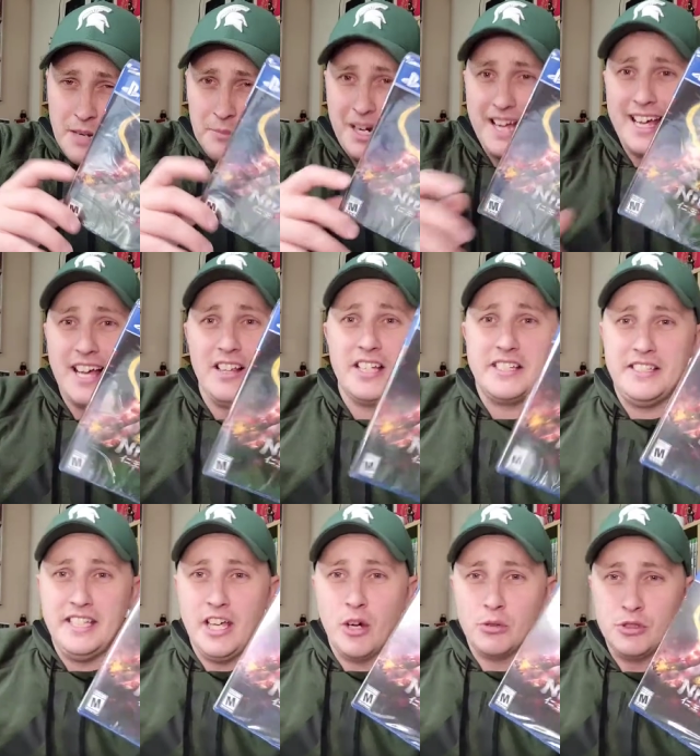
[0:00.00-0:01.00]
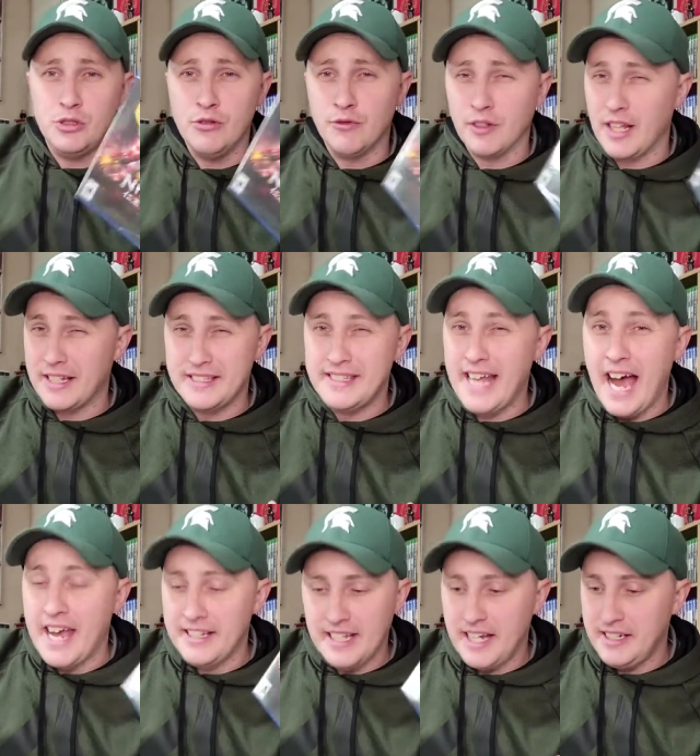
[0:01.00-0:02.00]
But I got like Nioh 2 for like
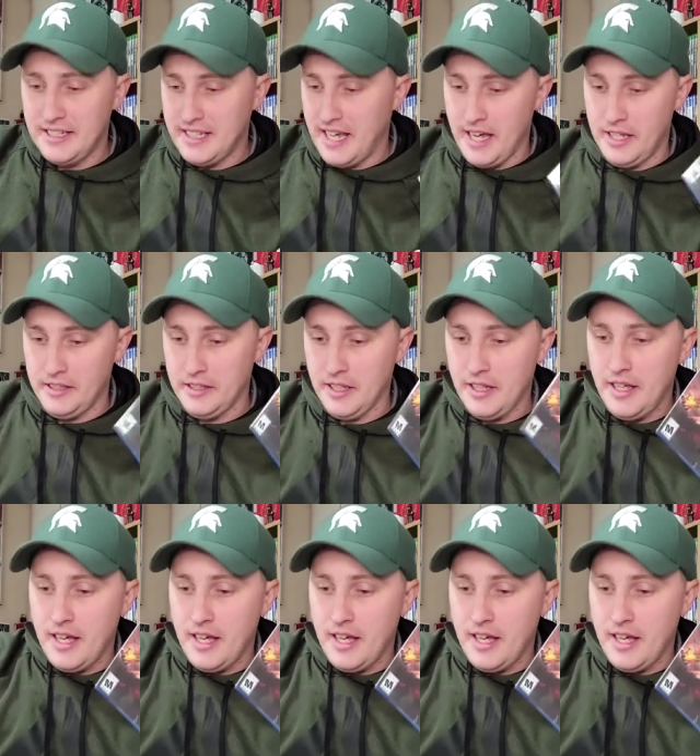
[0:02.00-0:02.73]
$9.99.